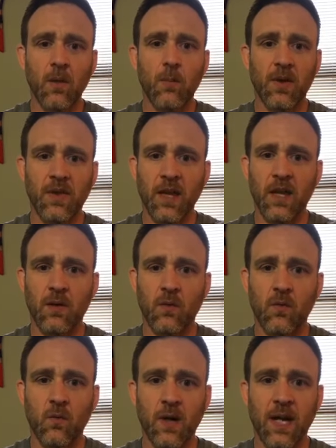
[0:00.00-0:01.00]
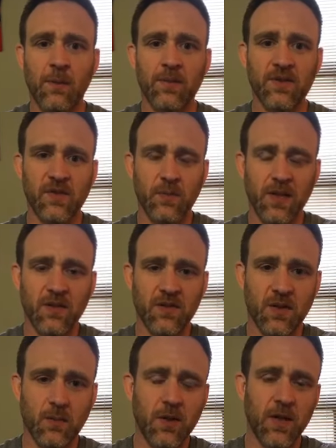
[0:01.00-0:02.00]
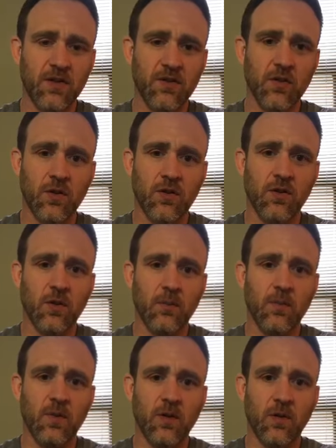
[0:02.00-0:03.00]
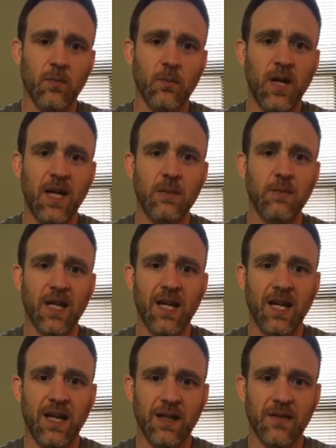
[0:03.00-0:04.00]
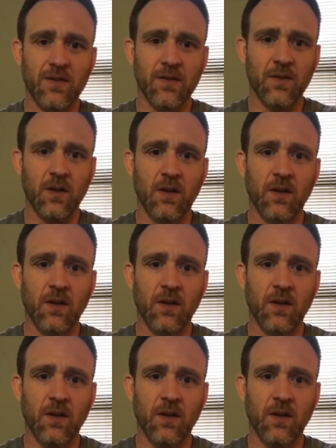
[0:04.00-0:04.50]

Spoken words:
but then what happens is because their posture, their body mechanics